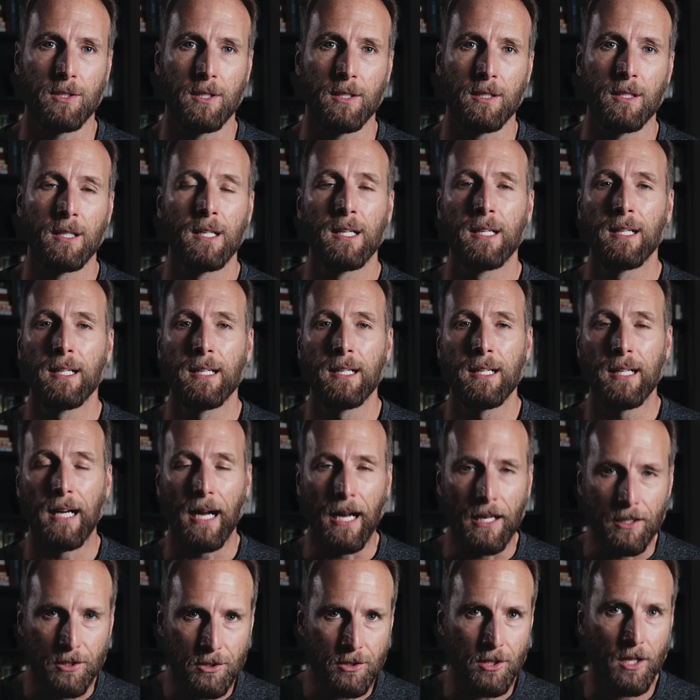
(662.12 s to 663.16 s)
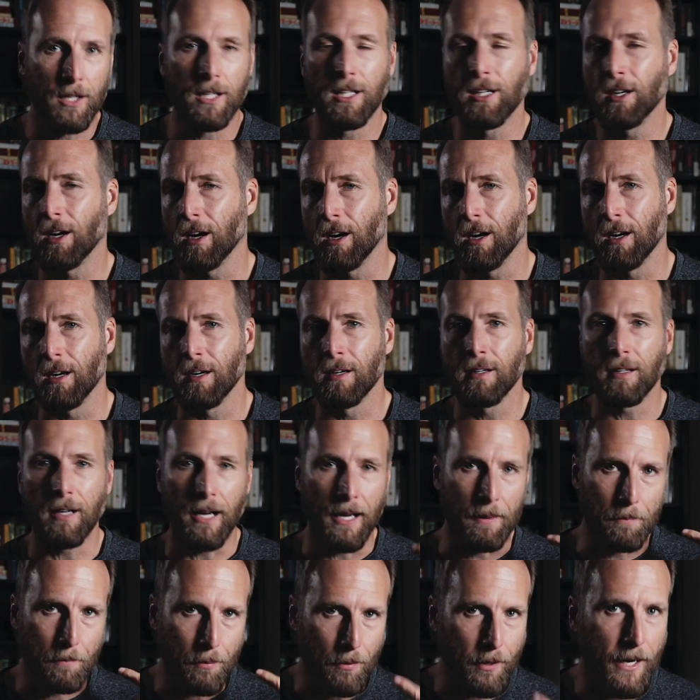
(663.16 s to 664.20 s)
did. I studied hard,
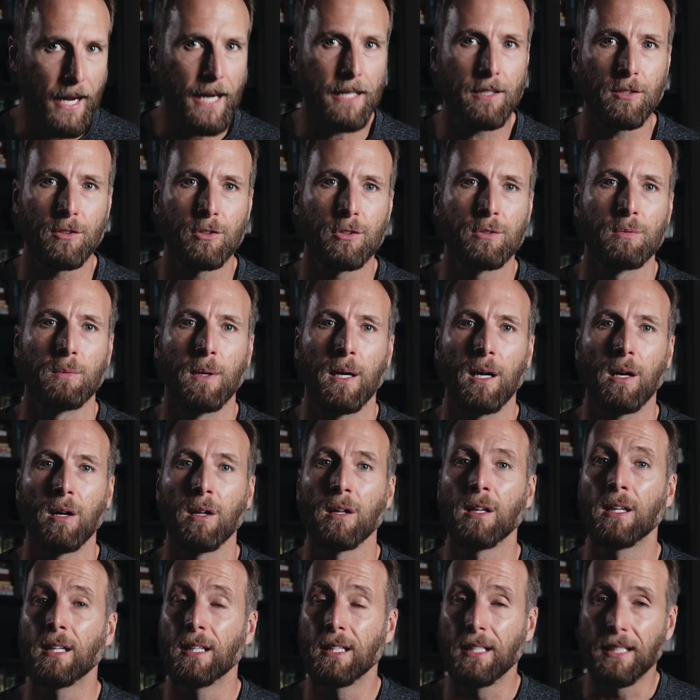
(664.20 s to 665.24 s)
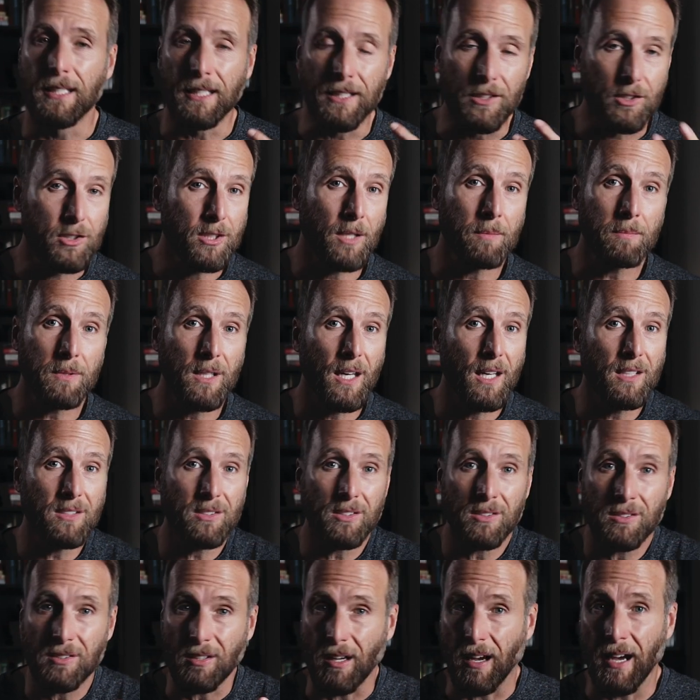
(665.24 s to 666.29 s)
I practiced well. In some
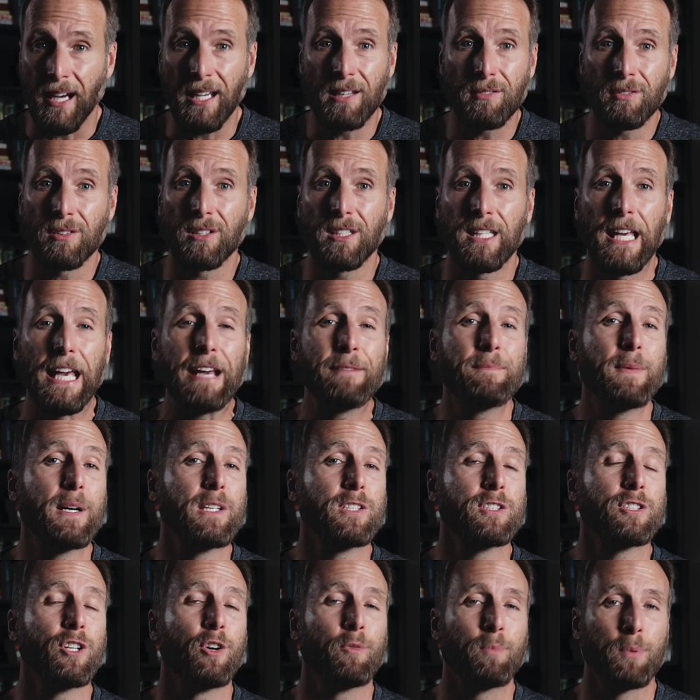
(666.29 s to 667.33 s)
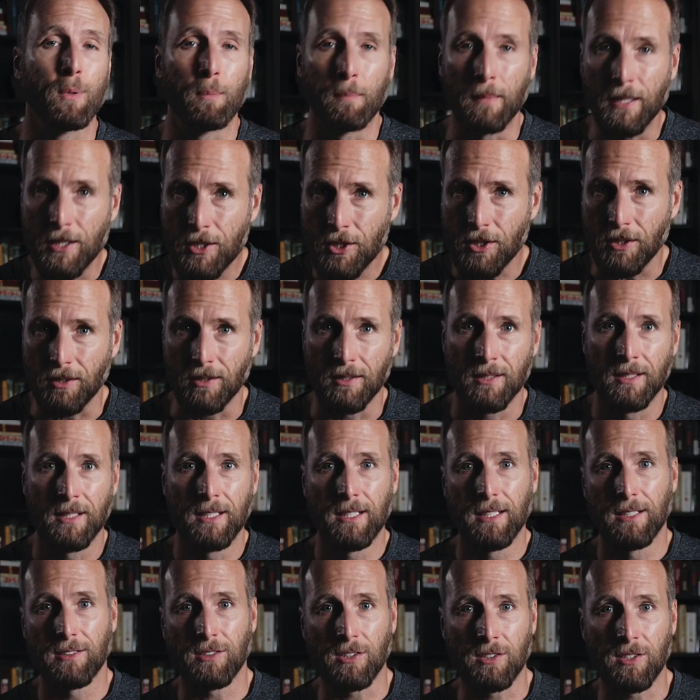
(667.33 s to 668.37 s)
cases, I even gave myself permission
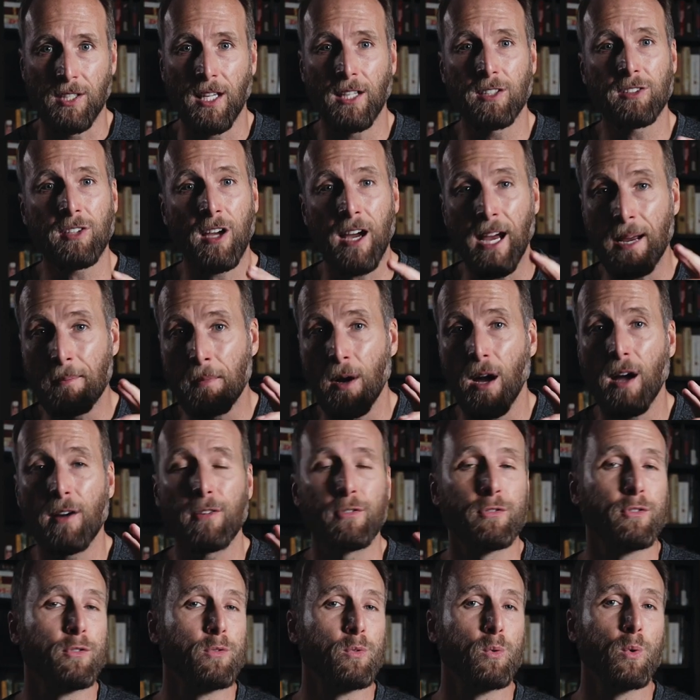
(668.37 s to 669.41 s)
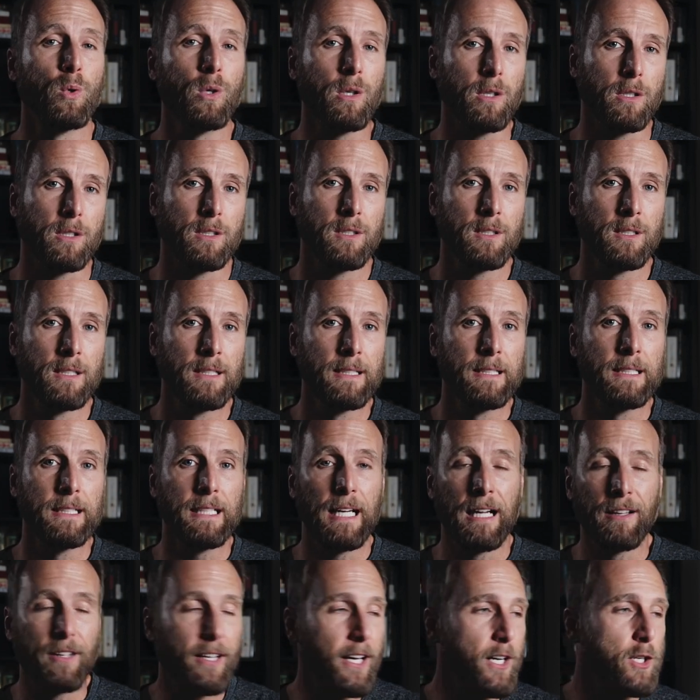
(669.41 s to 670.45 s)
to take time off of work.
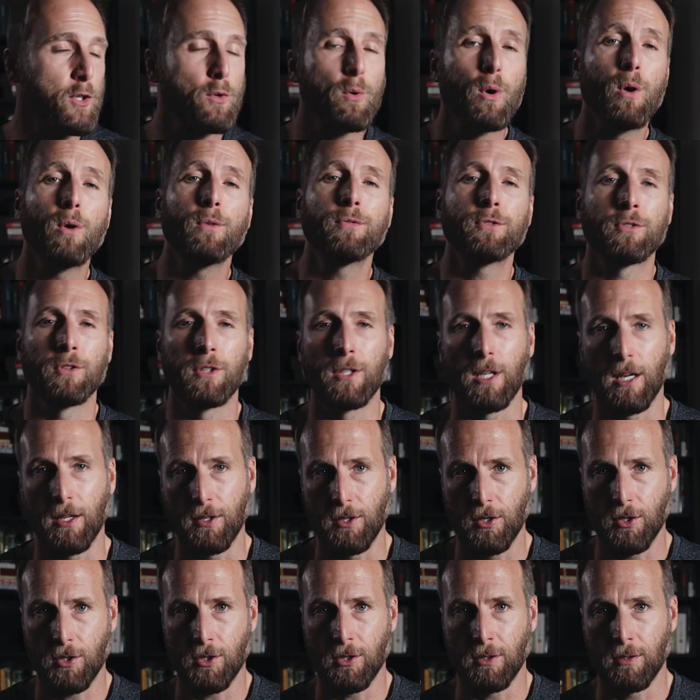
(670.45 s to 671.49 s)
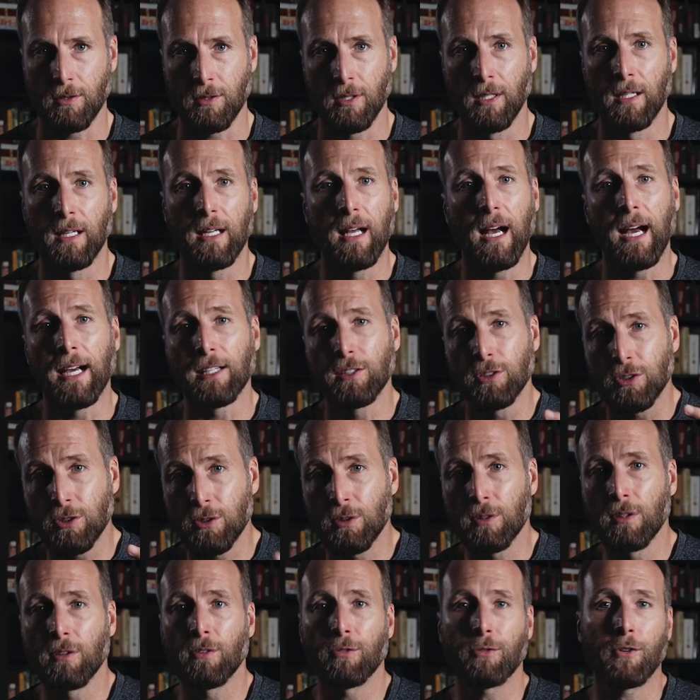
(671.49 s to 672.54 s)
And then I drove to the audition. I
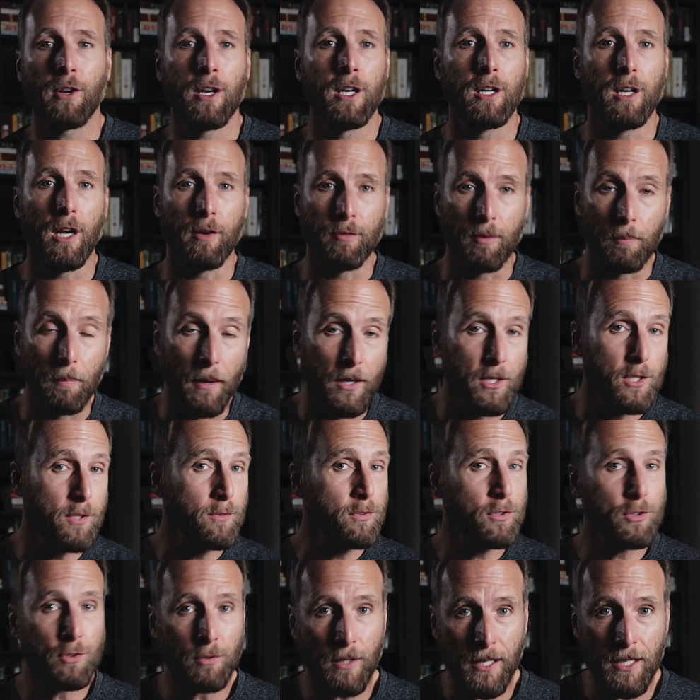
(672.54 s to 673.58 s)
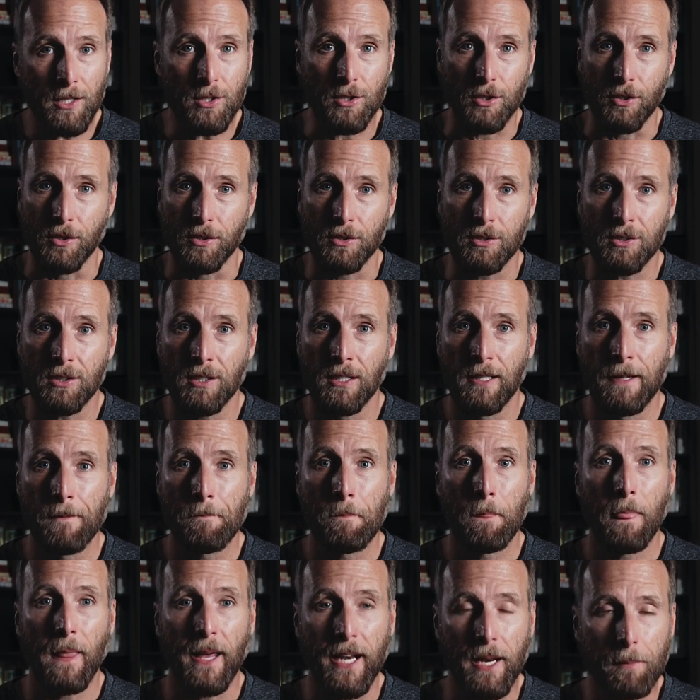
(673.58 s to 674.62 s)
stood in front of a bunch of strangers,
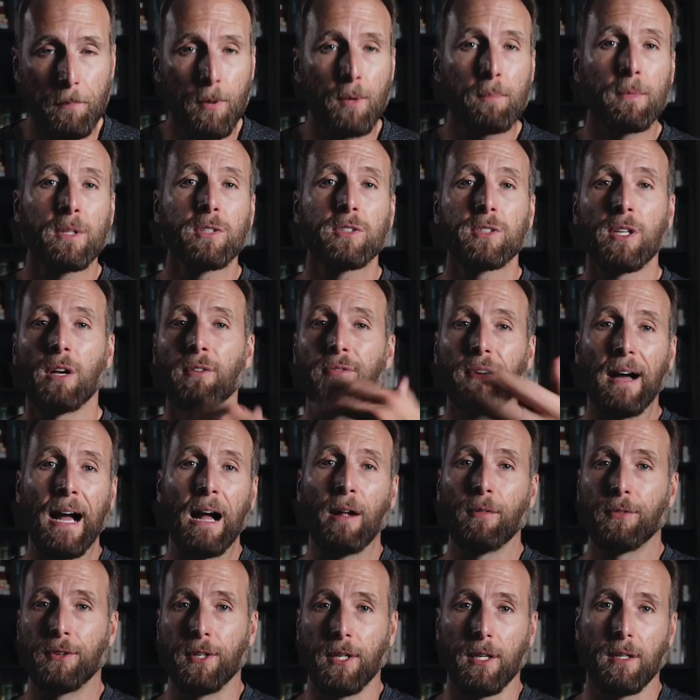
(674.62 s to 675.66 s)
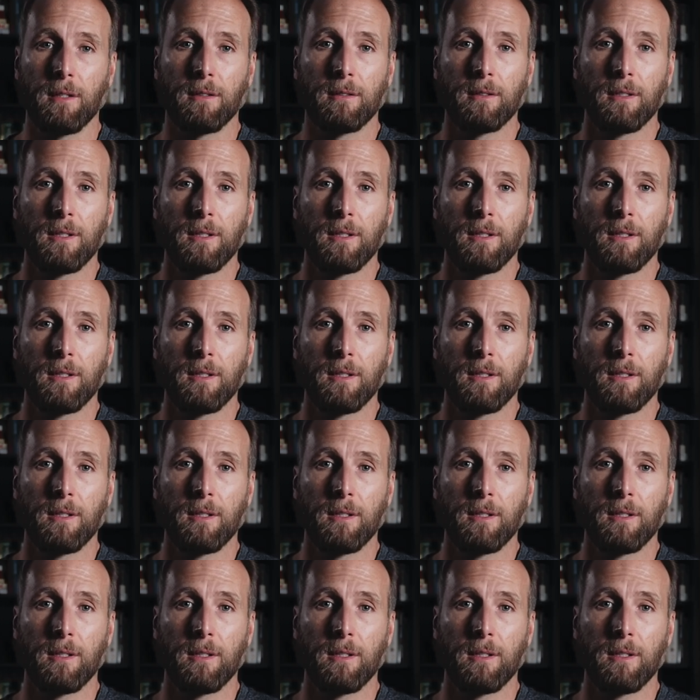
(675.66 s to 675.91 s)
and I put myself out there